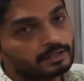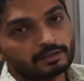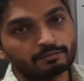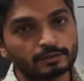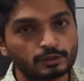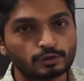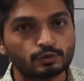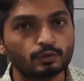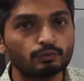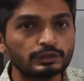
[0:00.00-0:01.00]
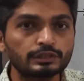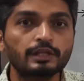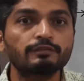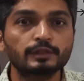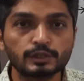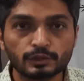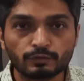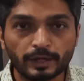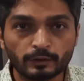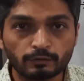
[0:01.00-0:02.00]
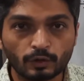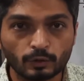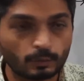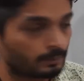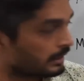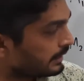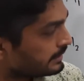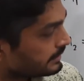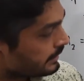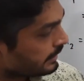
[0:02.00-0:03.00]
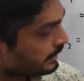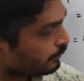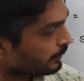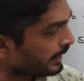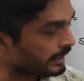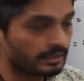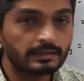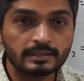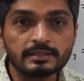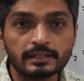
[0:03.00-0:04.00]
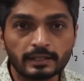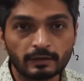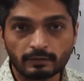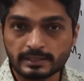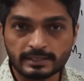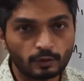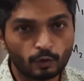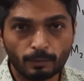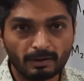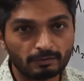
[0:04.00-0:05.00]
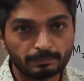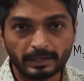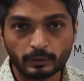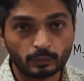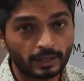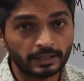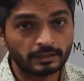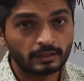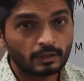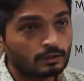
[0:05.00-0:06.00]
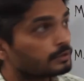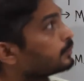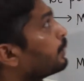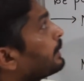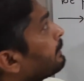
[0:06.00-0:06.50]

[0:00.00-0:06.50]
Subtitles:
definitions. So which definition we have to follow? See, we are in this interval, 0, 1 by 2, right? 1